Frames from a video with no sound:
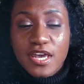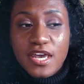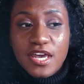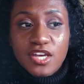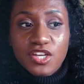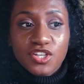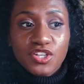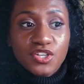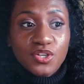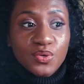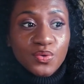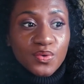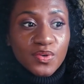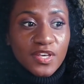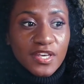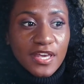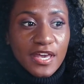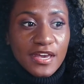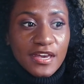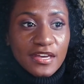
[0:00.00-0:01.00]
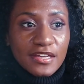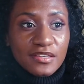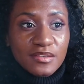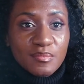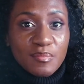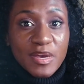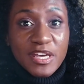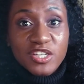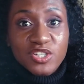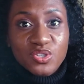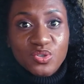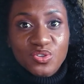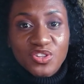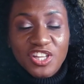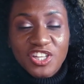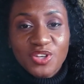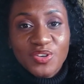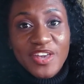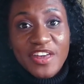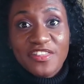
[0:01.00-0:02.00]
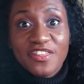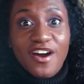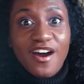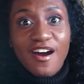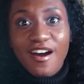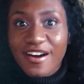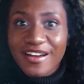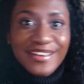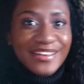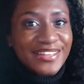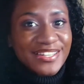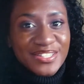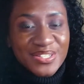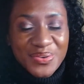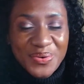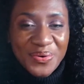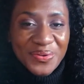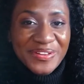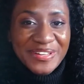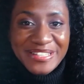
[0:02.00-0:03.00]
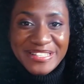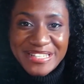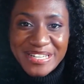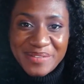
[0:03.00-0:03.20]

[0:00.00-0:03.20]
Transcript: You can make sure that you get the highest quality